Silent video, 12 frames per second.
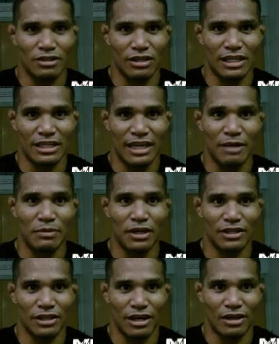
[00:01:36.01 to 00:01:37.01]
So he kept
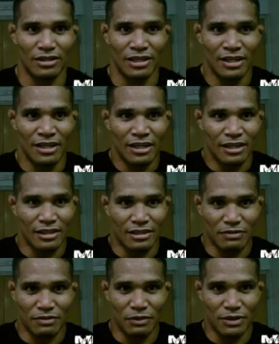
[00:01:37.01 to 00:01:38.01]
me on the ground,
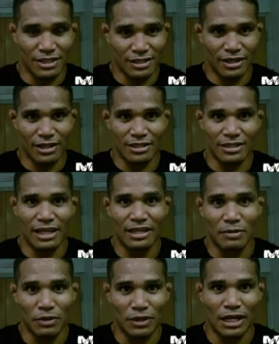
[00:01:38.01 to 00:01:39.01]
because if he wasn't scared of the stand-up,